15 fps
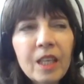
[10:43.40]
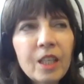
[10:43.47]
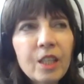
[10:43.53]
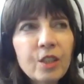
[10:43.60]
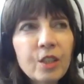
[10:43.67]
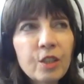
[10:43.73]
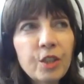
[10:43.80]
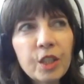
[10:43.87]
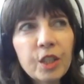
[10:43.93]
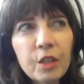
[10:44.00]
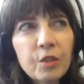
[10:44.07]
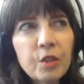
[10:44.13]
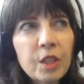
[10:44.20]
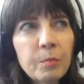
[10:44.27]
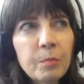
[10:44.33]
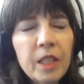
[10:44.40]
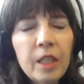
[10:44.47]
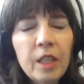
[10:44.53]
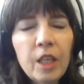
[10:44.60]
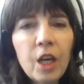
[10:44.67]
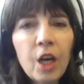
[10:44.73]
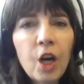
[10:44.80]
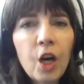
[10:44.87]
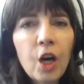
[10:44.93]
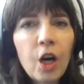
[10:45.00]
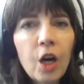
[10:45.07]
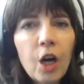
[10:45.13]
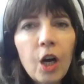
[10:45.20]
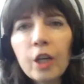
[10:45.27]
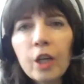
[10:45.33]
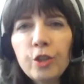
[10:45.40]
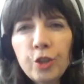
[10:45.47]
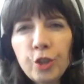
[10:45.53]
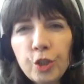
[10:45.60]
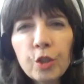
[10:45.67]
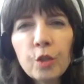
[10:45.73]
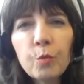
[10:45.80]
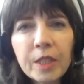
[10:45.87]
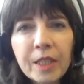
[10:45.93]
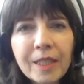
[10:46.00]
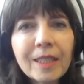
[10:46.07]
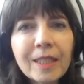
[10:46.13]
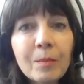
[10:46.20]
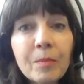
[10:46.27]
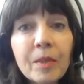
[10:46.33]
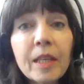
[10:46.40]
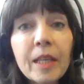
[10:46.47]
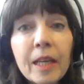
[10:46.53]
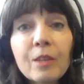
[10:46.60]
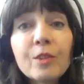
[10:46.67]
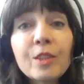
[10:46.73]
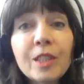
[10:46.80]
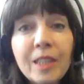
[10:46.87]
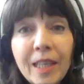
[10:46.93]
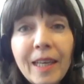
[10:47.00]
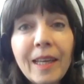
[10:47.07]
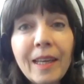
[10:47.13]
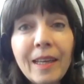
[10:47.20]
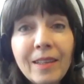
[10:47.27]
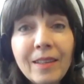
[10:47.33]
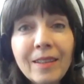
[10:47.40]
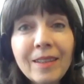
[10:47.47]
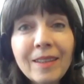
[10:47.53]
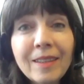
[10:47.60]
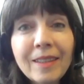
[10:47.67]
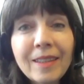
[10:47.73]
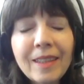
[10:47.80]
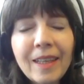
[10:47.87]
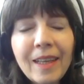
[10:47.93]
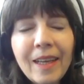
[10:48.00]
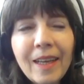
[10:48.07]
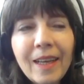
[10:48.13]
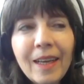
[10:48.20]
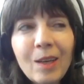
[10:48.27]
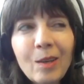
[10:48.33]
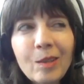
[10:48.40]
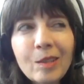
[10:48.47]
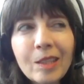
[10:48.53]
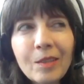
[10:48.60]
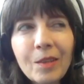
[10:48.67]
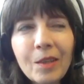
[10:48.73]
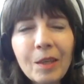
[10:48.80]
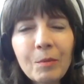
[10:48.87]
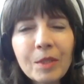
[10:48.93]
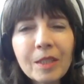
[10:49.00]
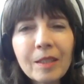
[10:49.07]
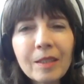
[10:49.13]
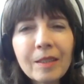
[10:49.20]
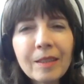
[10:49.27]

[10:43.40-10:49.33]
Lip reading: So she goes to me, "Are you sure it wasn't something else you ate?" Which I thought was a